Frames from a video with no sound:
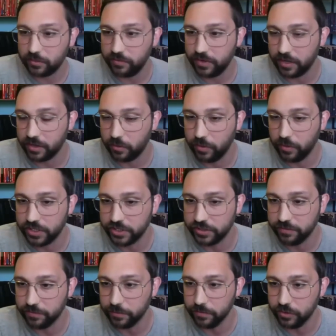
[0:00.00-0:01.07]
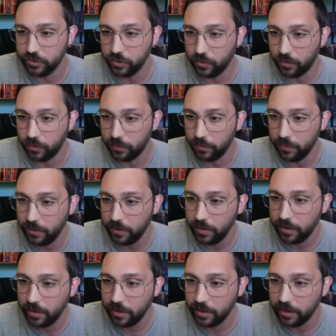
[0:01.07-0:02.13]
got a question from Joel.
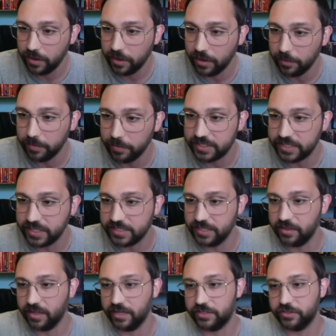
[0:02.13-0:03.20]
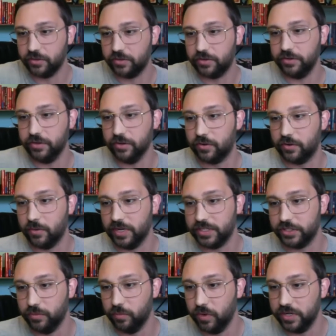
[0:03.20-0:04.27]
He says he likes your
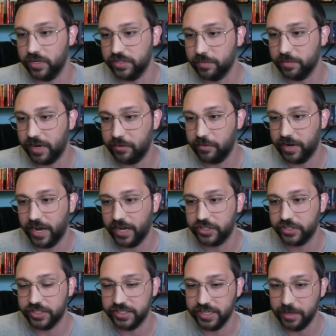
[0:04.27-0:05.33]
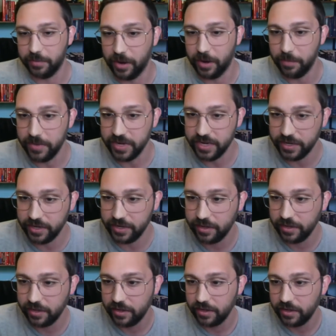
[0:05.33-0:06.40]
question. What does my reaction say about me?
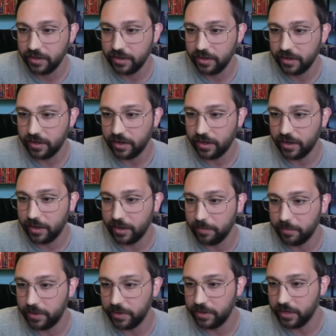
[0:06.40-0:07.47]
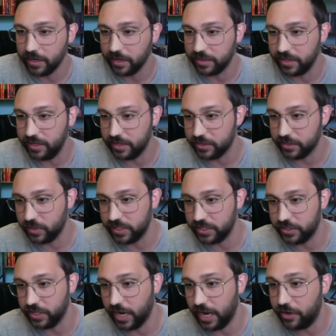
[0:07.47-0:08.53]
And I think his
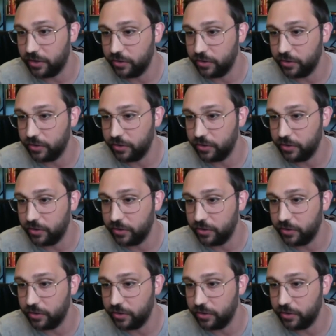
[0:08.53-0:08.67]
question, how do you